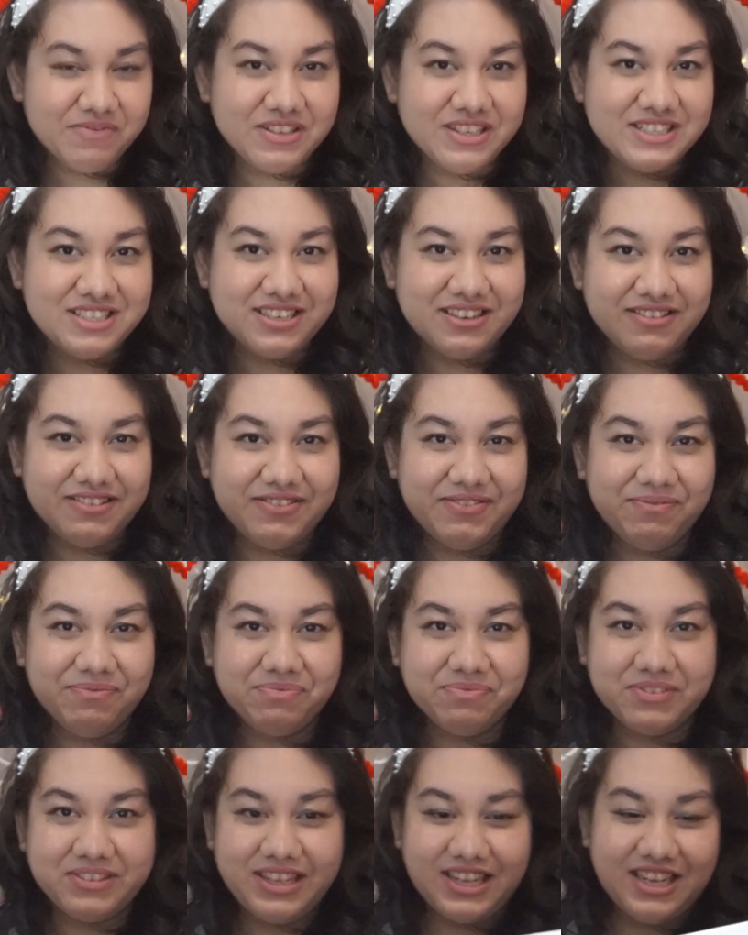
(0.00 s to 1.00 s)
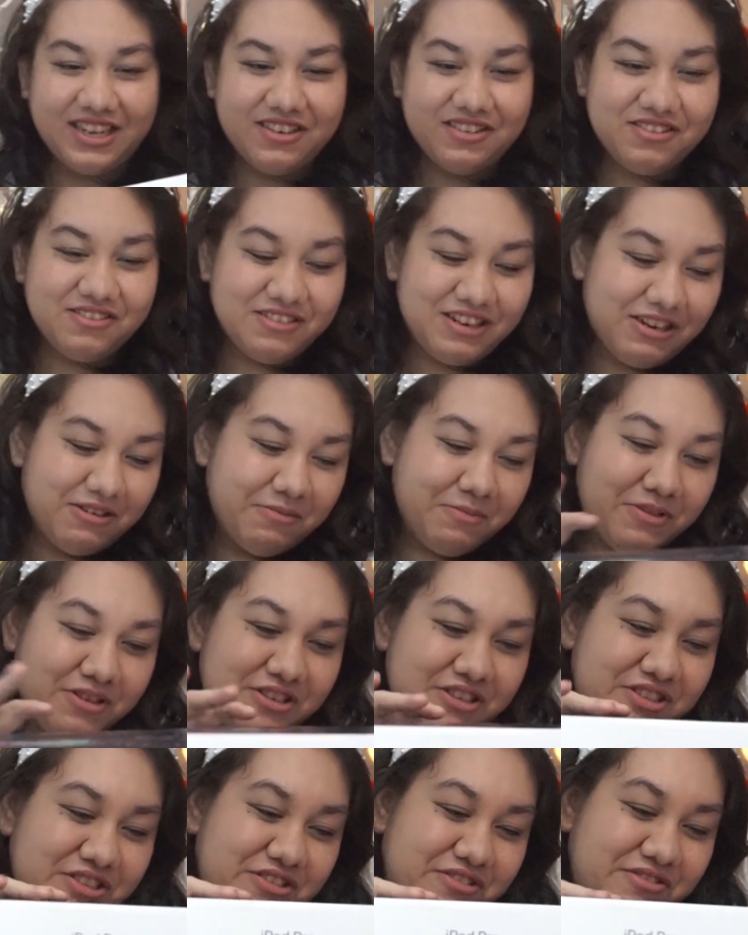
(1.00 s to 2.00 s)
So I don't know how I'm
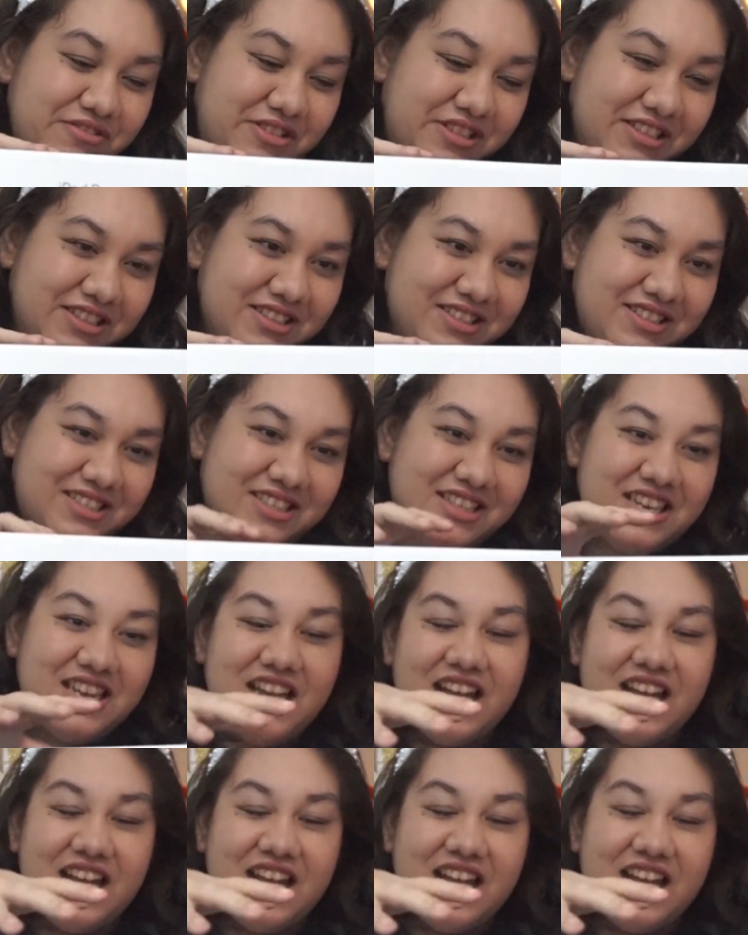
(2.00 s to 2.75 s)
gonna do this.